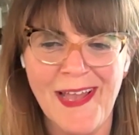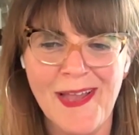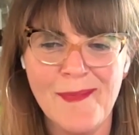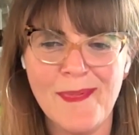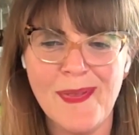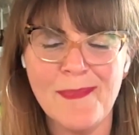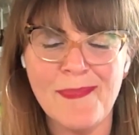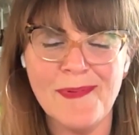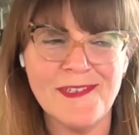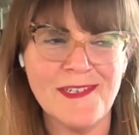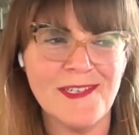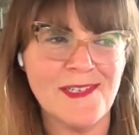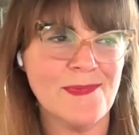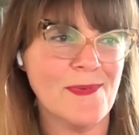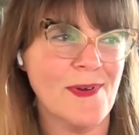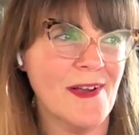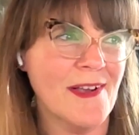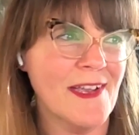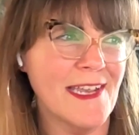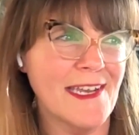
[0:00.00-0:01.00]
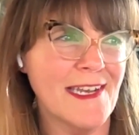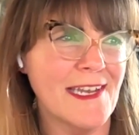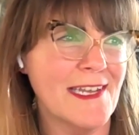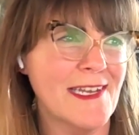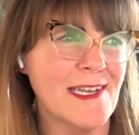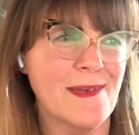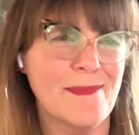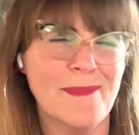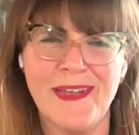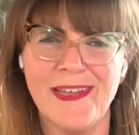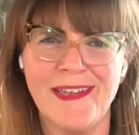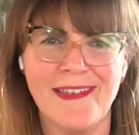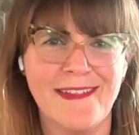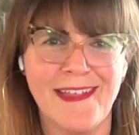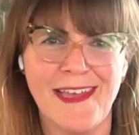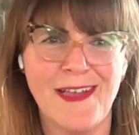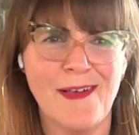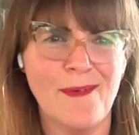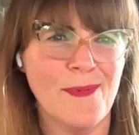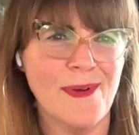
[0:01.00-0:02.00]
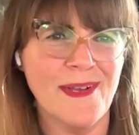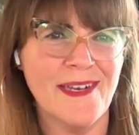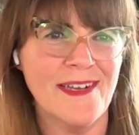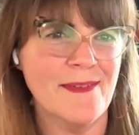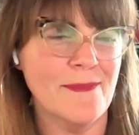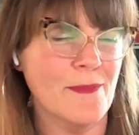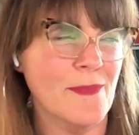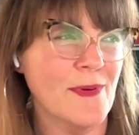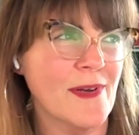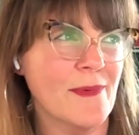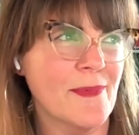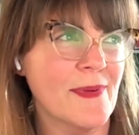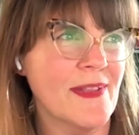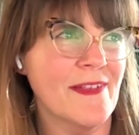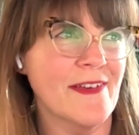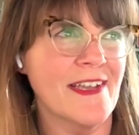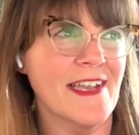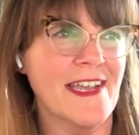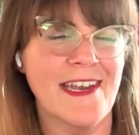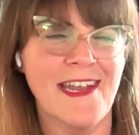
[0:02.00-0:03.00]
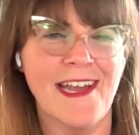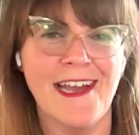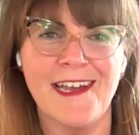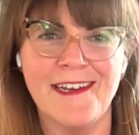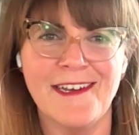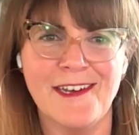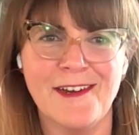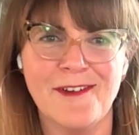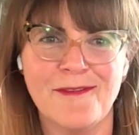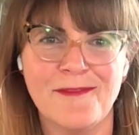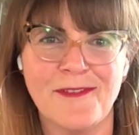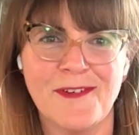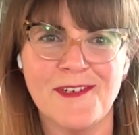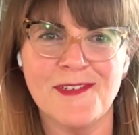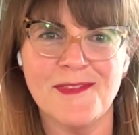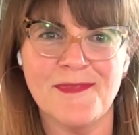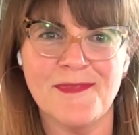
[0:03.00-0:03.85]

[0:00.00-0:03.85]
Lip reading: people just walking in and being like, what are we looking at? First